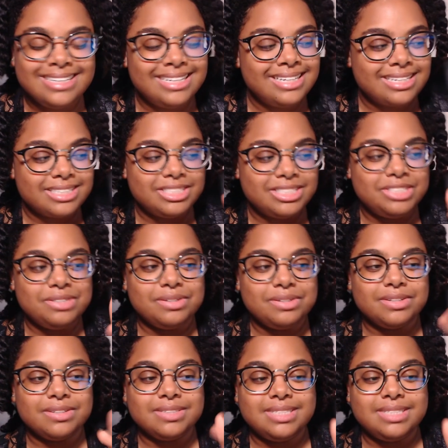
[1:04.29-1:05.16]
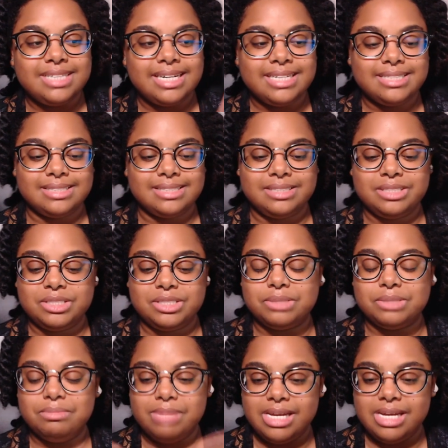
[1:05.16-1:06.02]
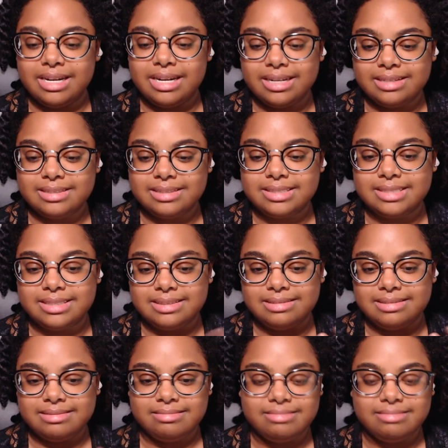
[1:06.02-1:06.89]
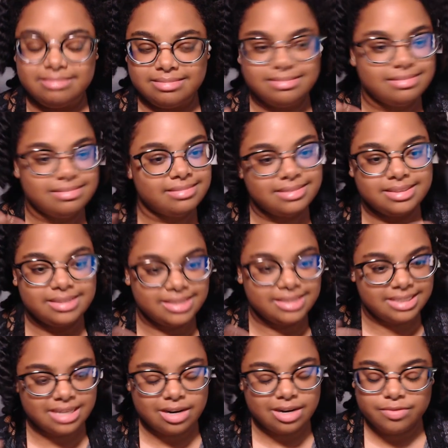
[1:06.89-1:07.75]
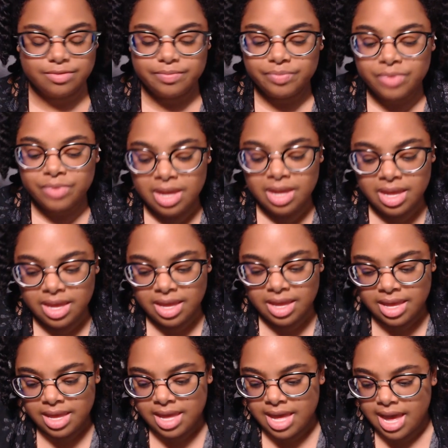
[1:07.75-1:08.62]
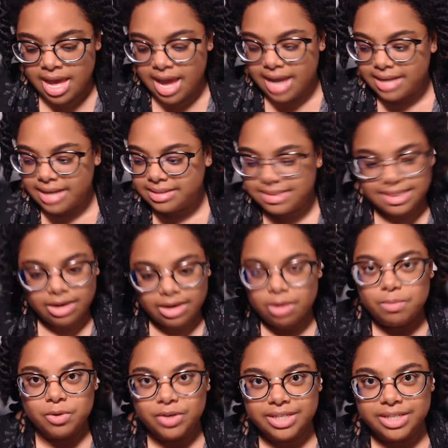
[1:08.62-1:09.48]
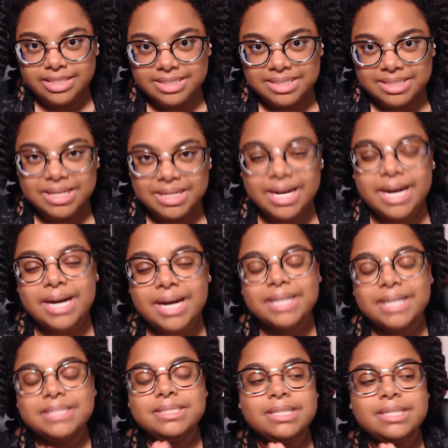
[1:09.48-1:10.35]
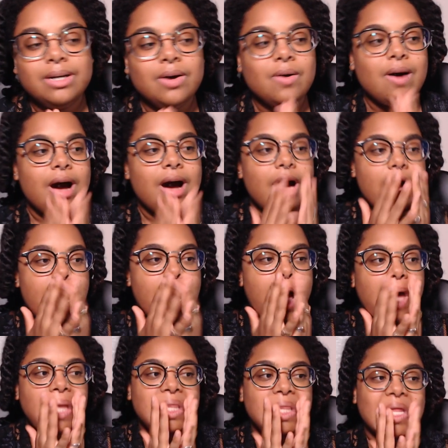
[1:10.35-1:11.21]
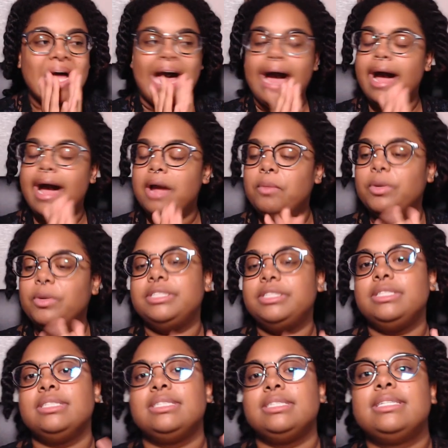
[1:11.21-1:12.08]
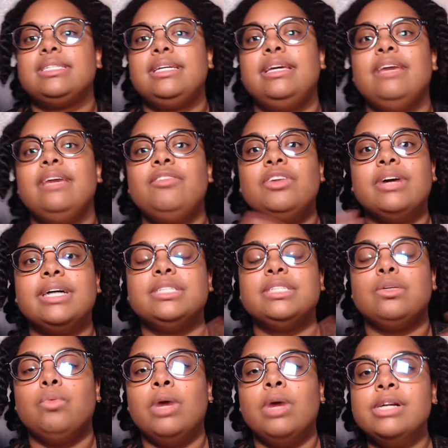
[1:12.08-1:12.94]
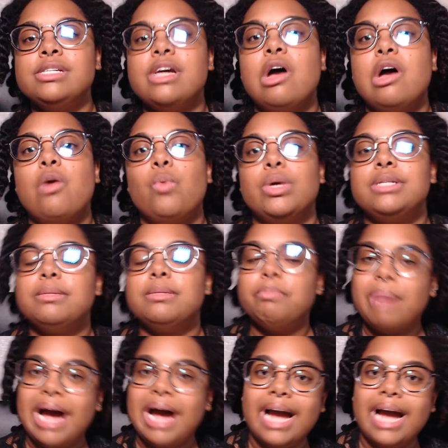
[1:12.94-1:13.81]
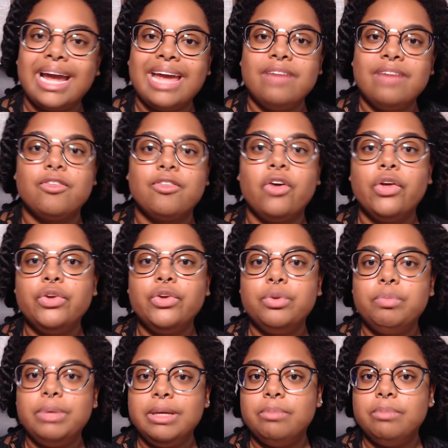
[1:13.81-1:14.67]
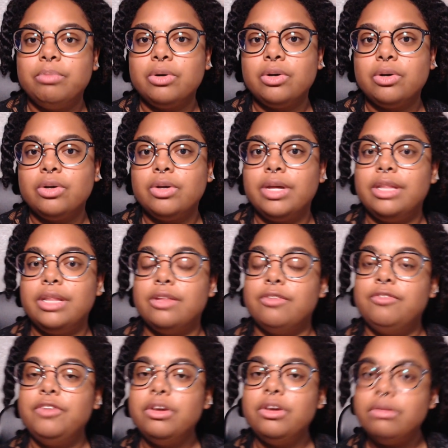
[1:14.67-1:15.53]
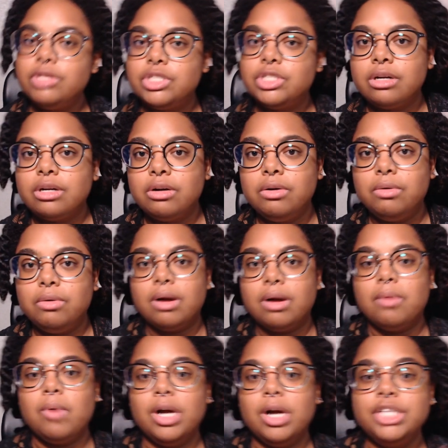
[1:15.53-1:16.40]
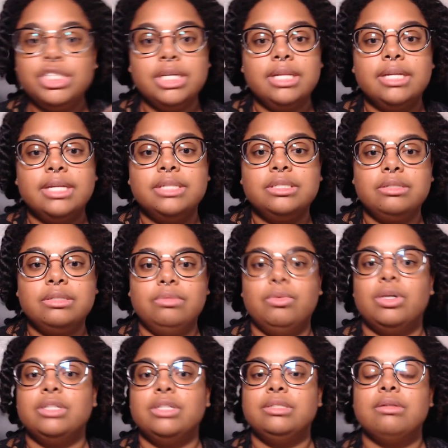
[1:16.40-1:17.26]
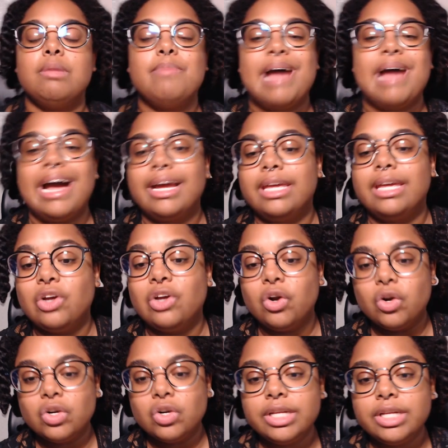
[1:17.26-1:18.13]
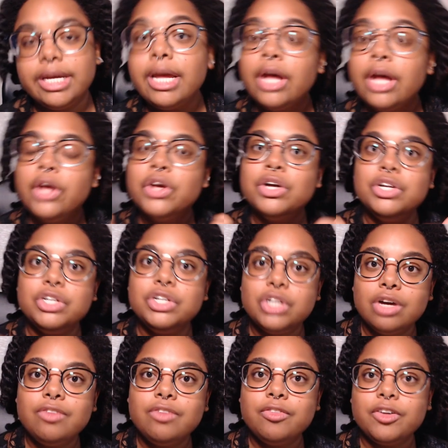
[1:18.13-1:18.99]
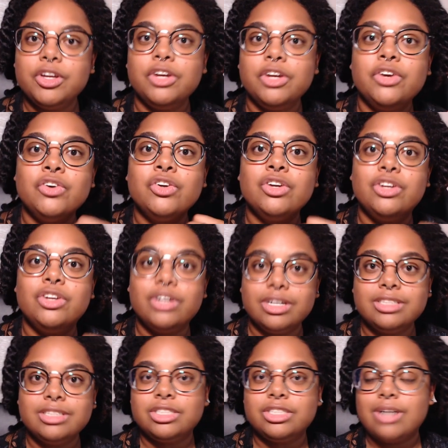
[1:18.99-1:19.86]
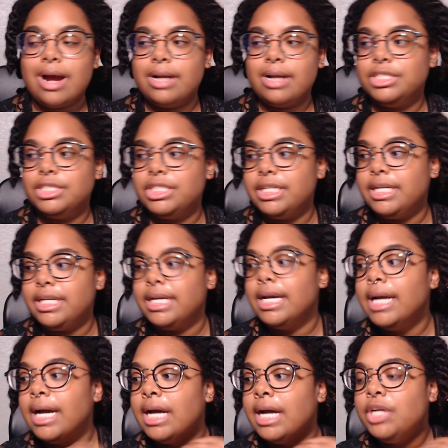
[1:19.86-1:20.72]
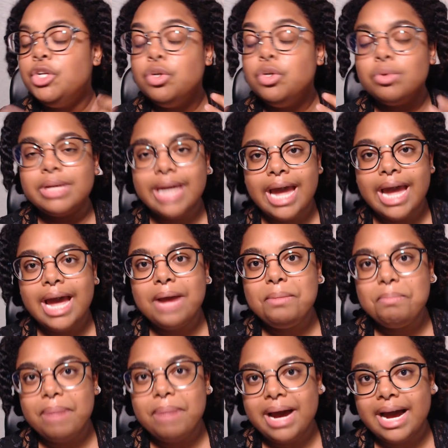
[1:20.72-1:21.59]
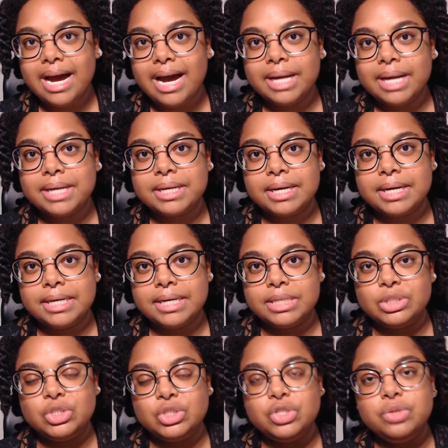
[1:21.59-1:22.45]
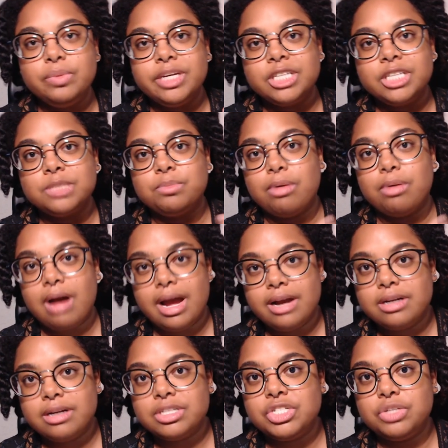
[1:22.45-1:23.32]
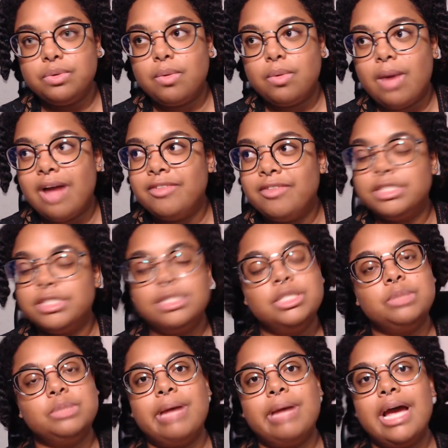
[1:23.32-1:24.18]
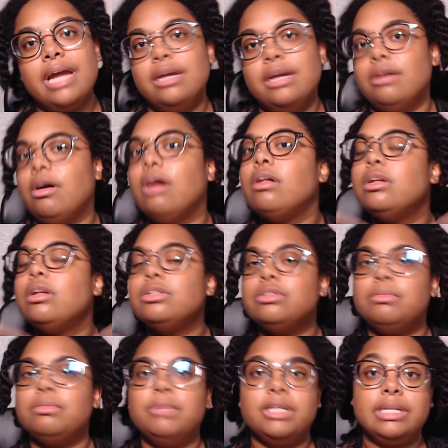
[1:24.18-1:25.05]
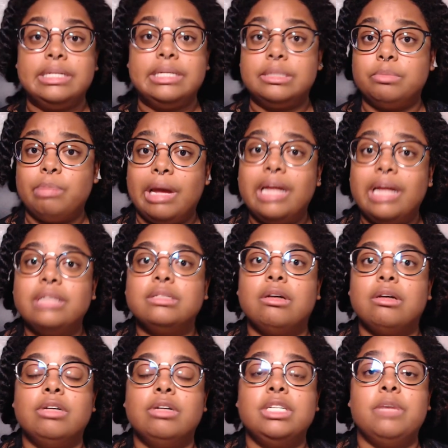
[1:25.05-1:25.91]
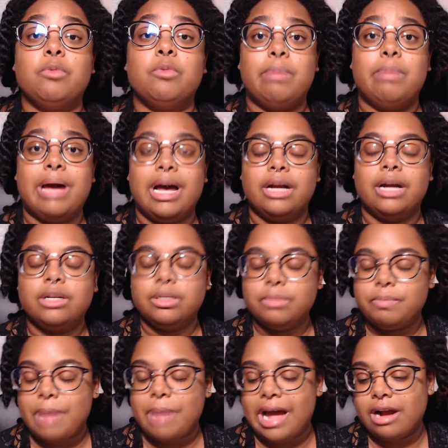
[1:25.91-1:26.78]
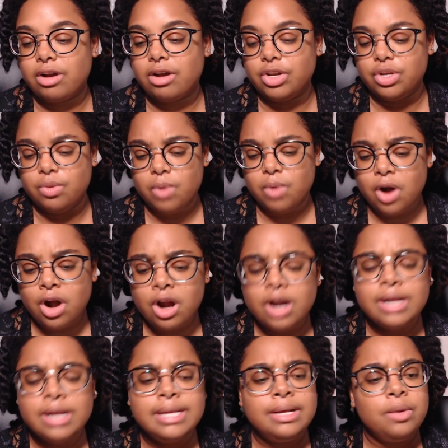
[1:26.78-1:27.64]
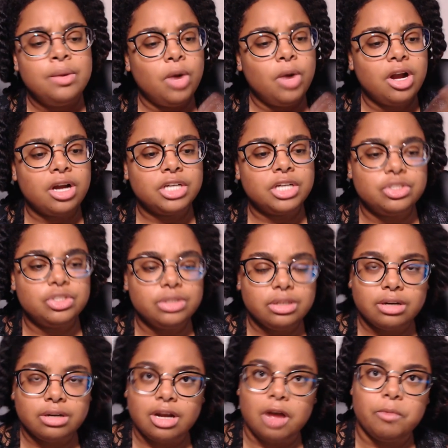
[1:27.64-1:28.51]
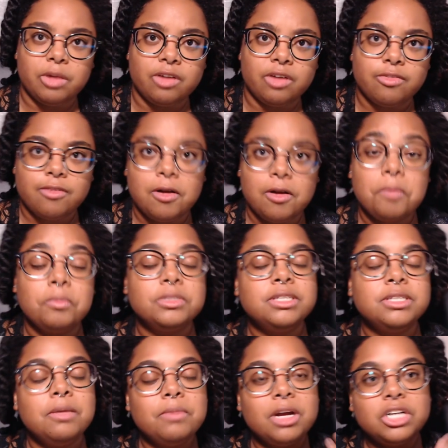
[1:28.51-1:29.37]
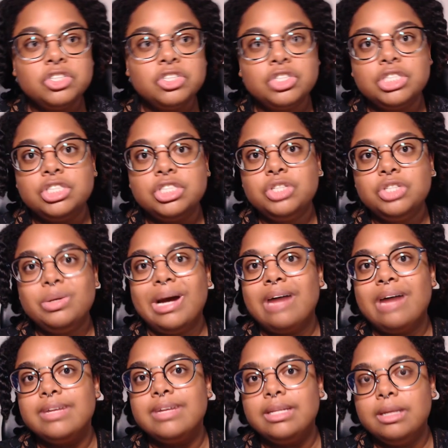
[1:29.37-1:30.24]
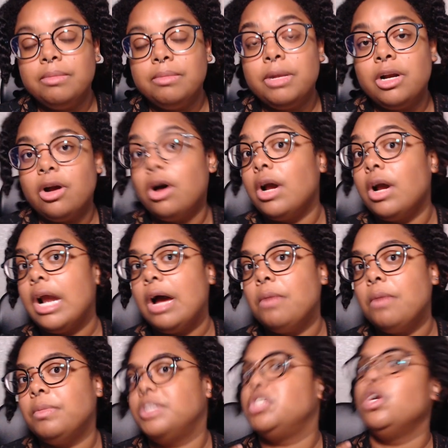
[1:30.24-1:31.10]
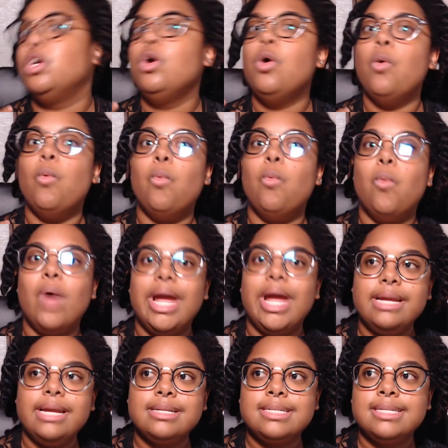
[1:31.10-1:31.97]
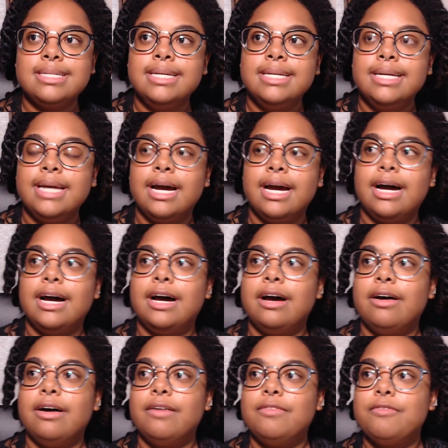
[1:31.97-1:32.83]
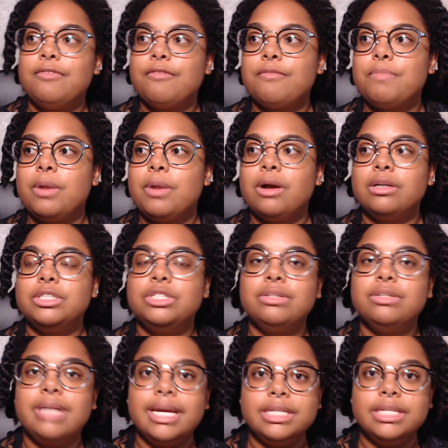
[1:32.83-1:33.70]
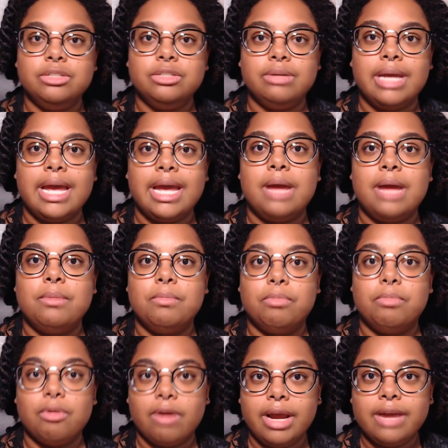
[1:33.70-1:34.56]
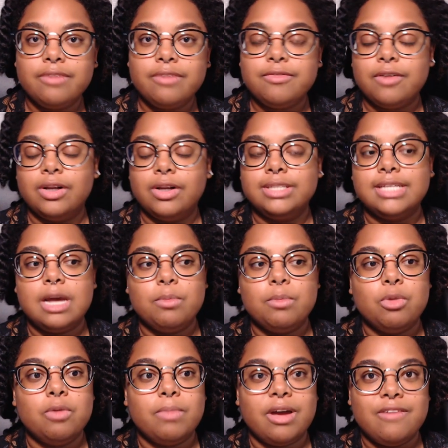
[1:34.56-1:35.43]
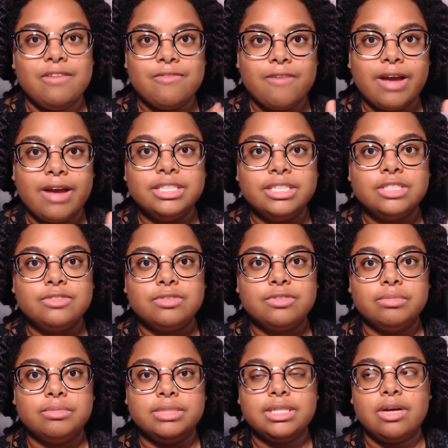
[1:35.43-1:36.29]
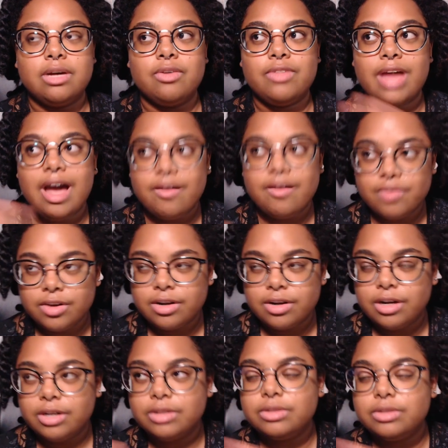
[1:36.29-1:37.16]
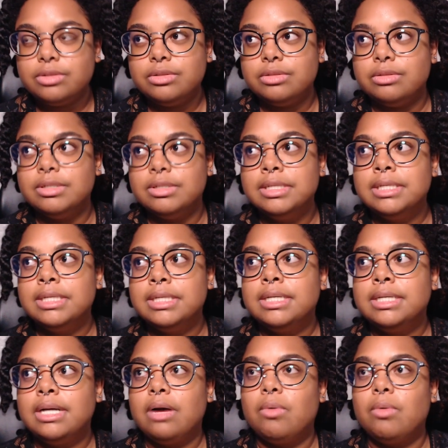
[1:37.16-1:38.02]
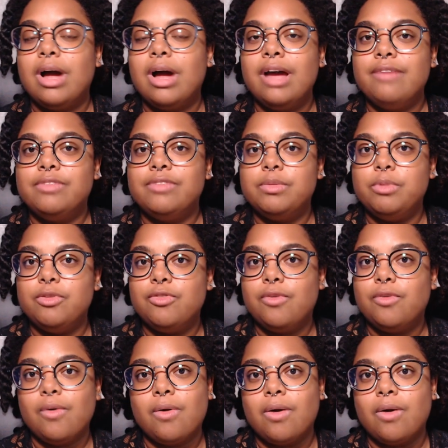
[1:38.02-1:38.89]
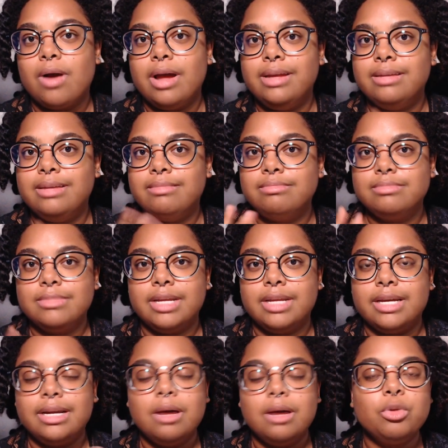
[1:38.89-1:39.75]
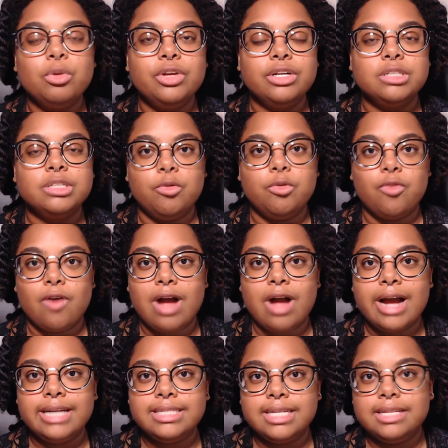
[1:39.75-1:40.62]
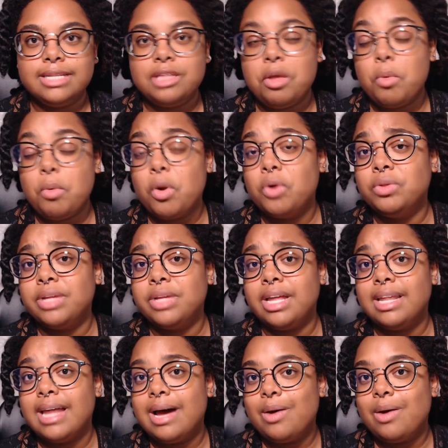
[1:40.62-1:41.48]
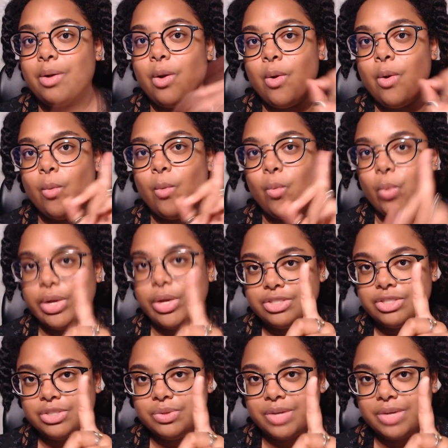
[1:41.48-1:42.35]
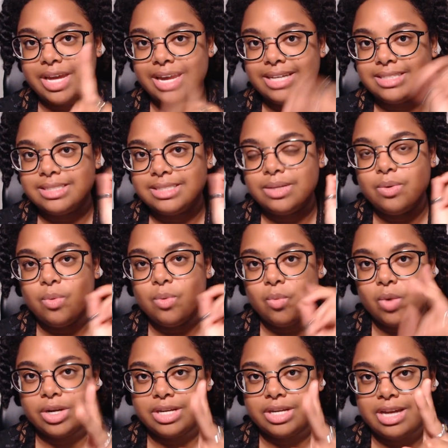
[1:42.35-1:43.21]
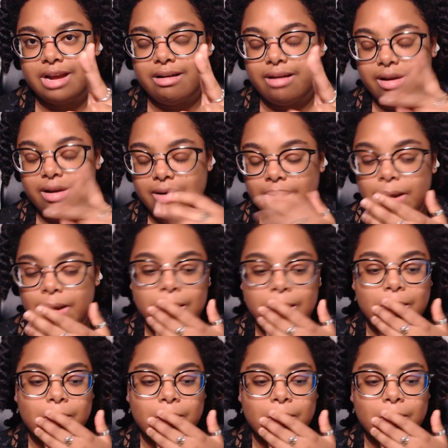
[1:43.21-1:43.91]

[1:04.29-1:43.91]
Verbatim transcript: Because two of those days it's just meetings and stuff and ceremonies. Uh, so I thought I would just give you guys a rundown what to pack. And for all you people in the future who are watching this and you want to start packing early, good for you, good strategy. You can pack uh, two weeks prior to arriving to Japan. It all ultimately depends on what type of pack packer you are, what country you're coming from. Some countries do have a limit on how much weight uh, per suitcase you can bring. For example, my friends from South Africa who arrived before I like a couple years before I did, they were only allowed one suitcase, one carry-on.